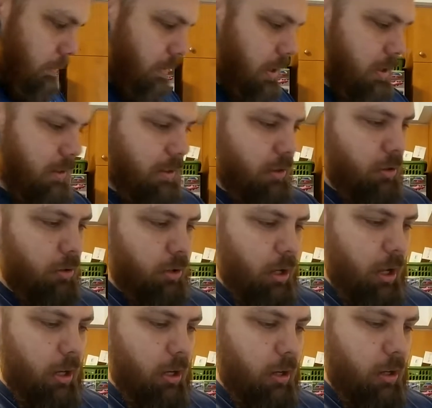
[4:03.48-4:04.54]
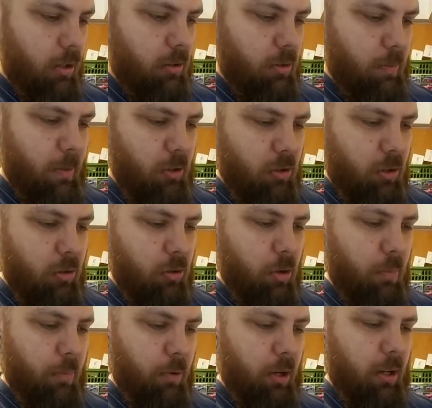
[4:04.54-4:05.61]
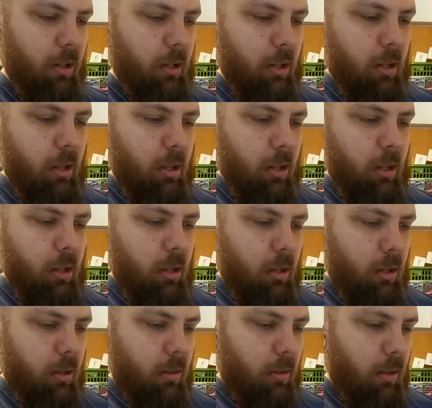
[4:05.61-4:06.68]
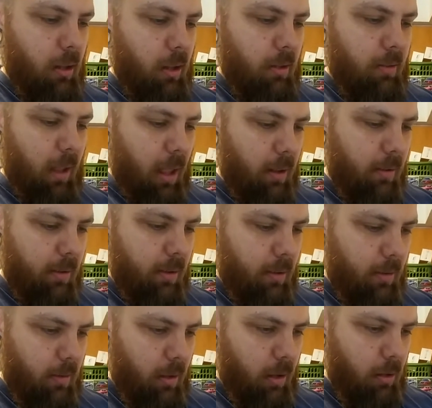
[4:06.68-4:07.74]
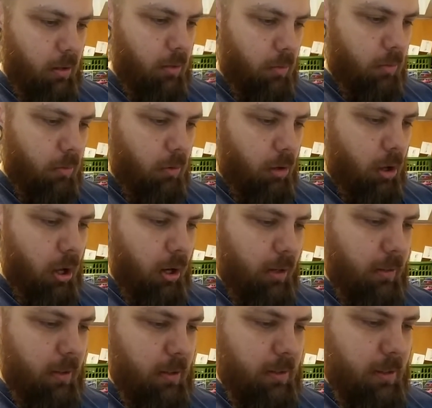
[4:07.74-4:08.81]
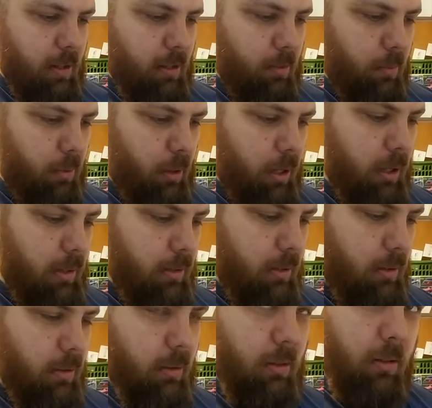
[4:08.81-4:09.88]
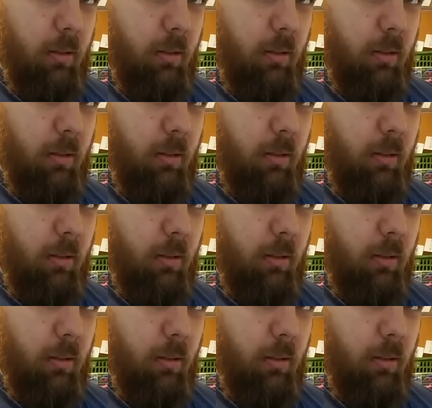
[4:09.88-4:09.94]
This, you kind of, the special glue, you put in the dent and you lock this into place.